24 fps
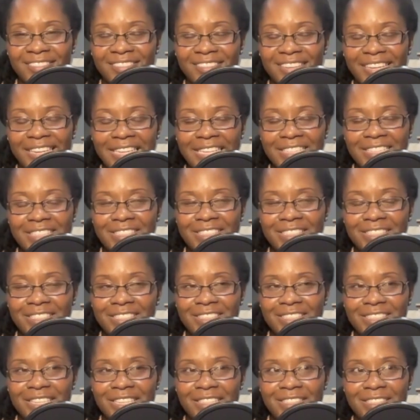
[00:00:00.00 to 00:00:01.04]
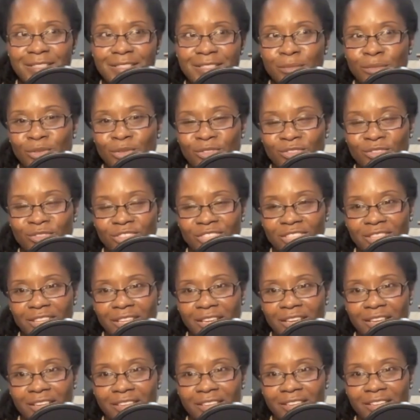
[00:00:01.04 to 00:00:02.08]
And that's the beautiful
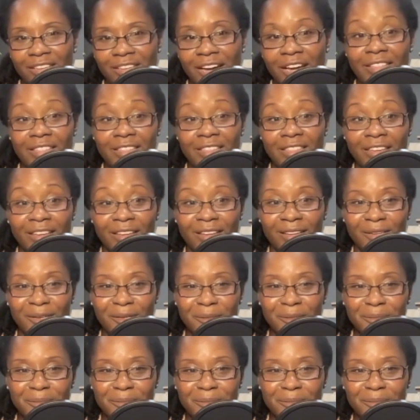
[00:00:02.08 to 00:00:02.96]
thing, I think.